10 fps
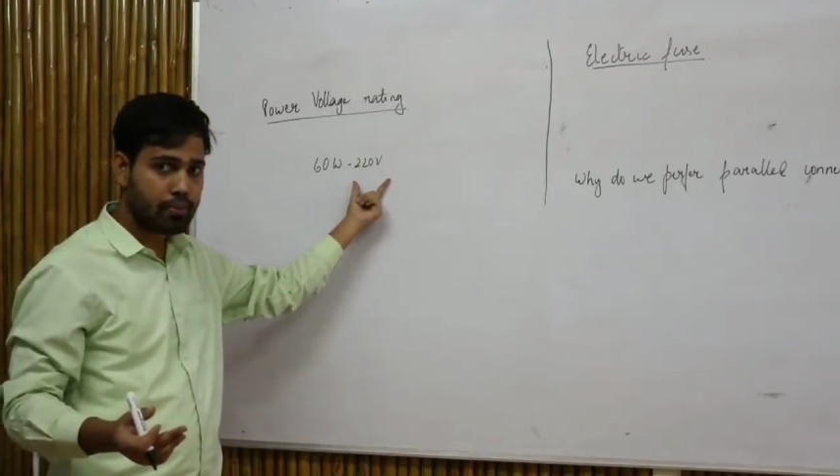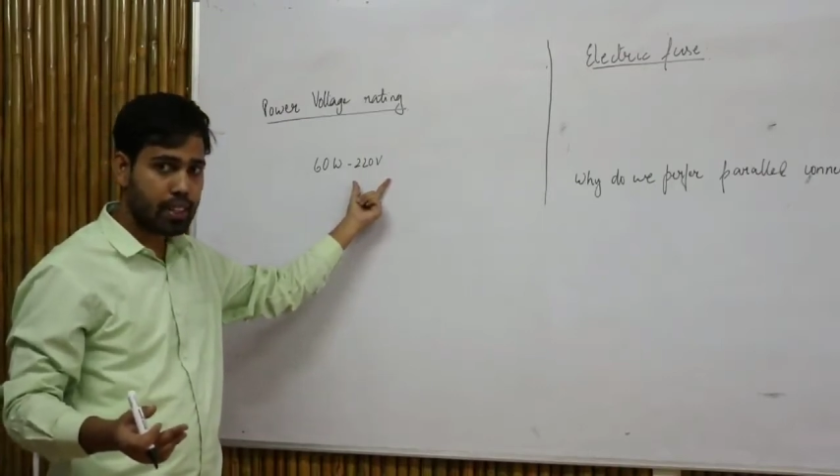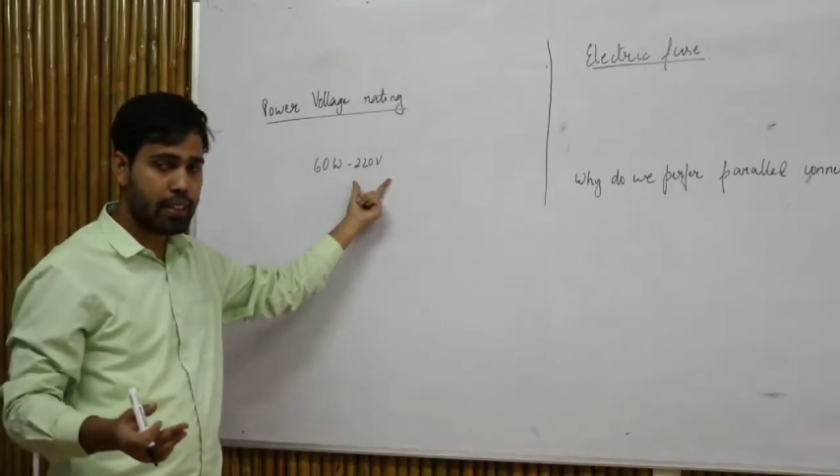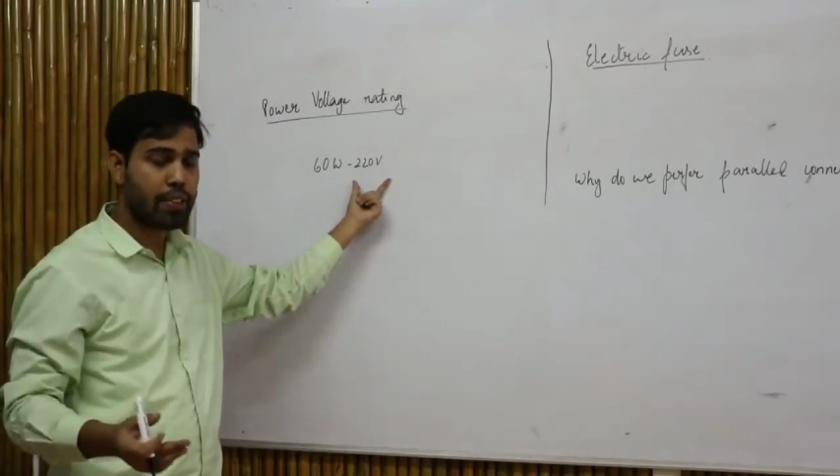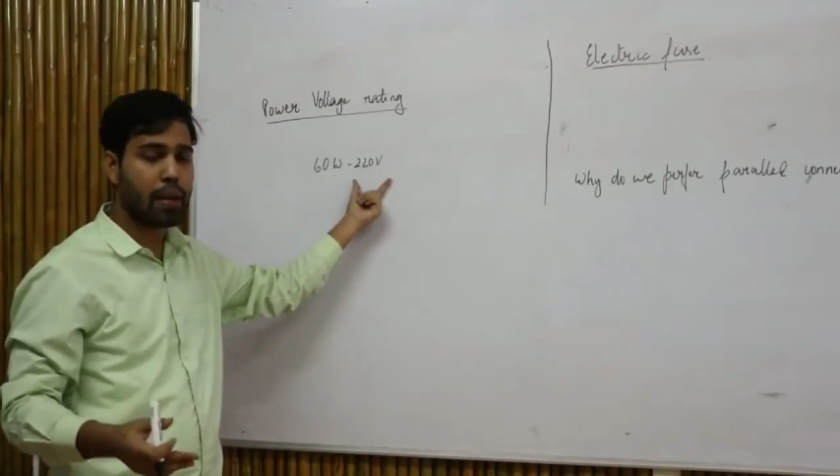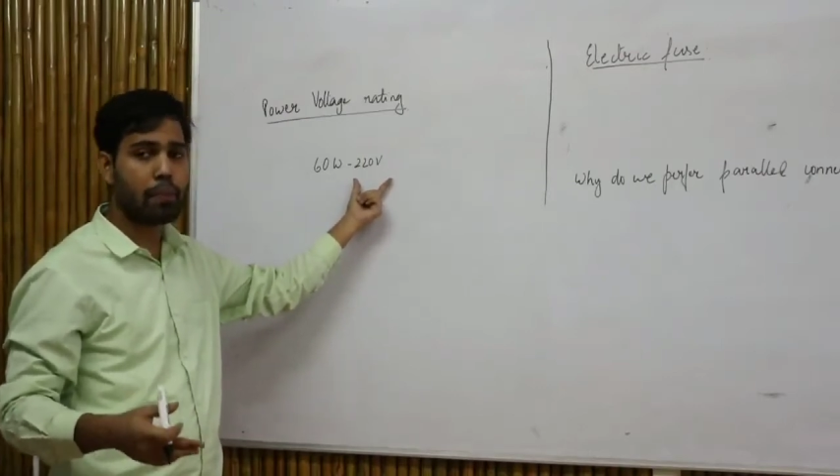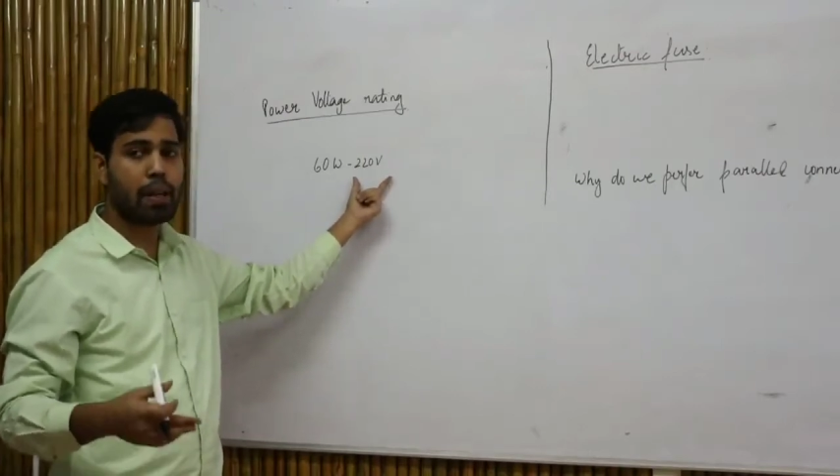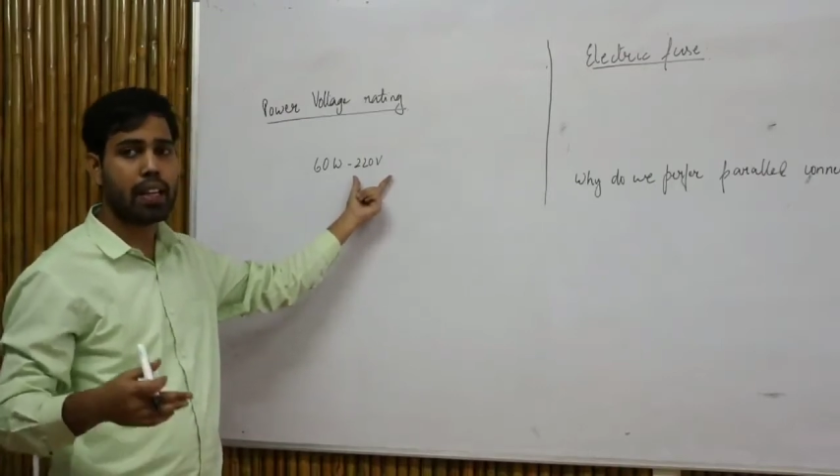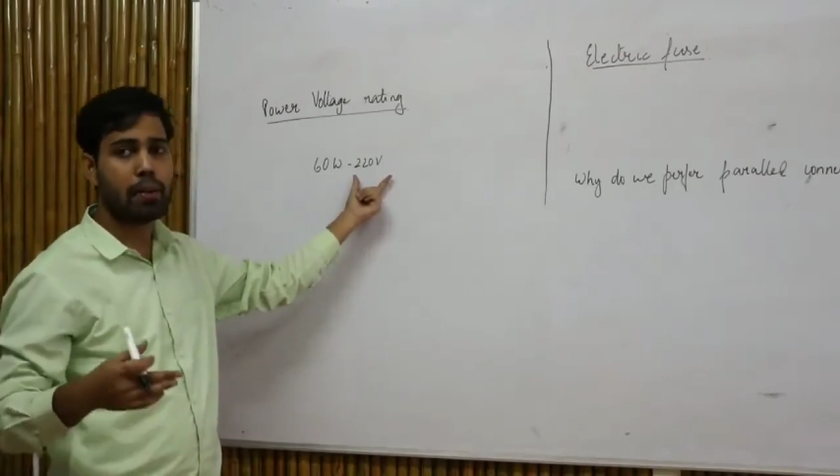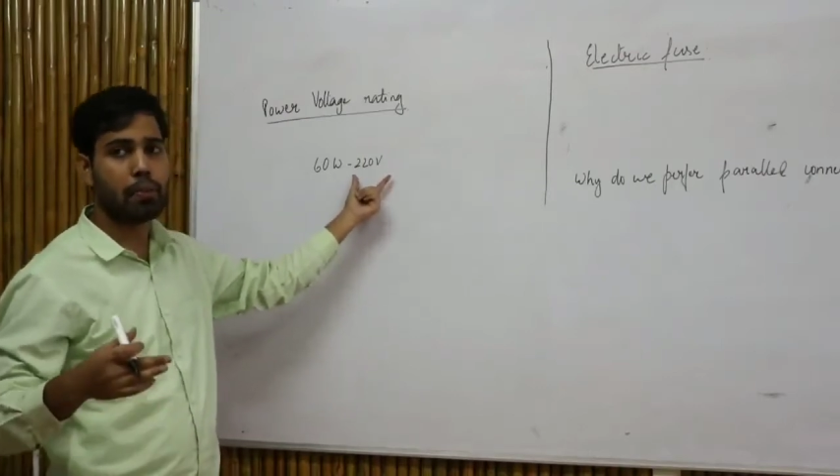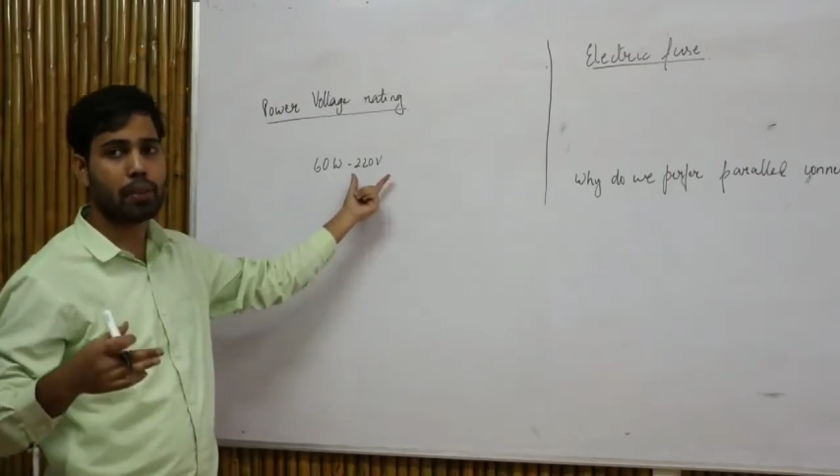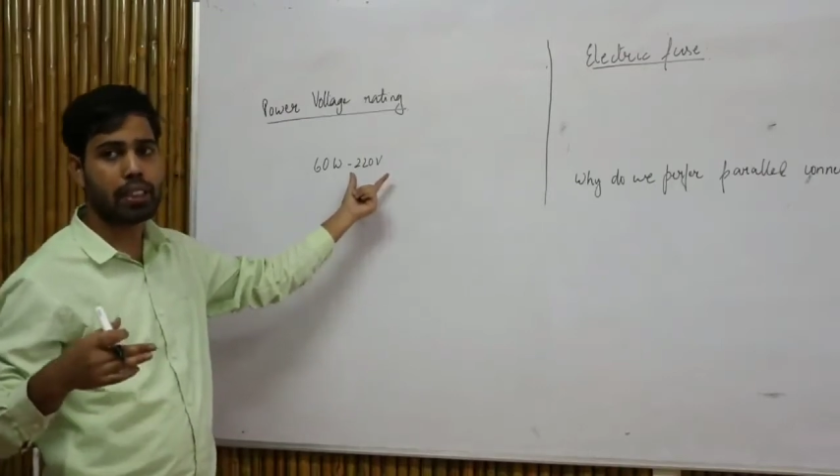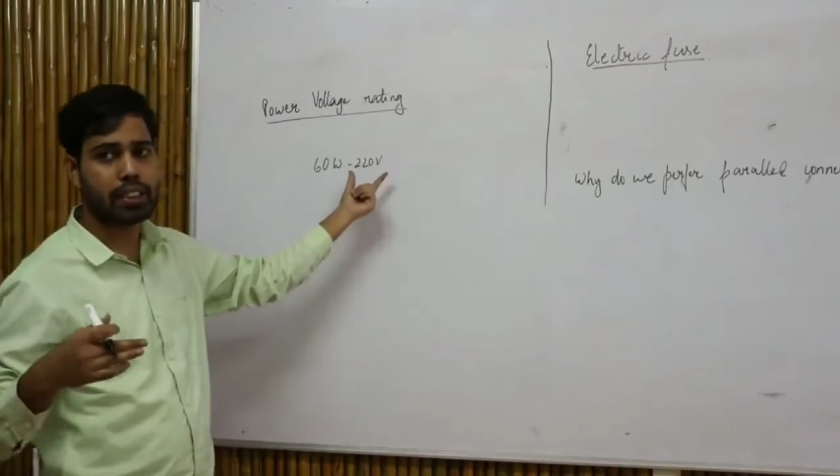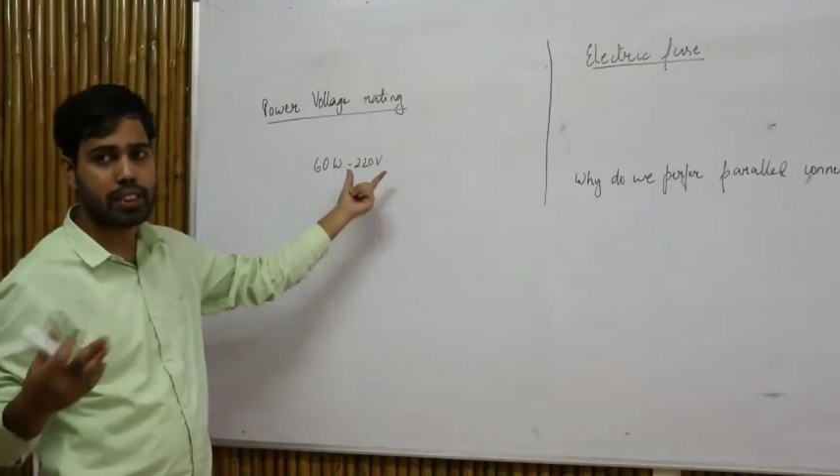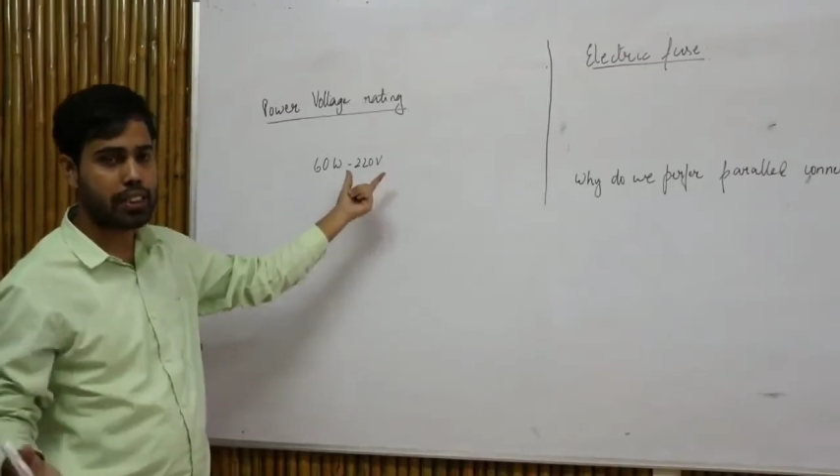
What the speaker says: If I apply a potential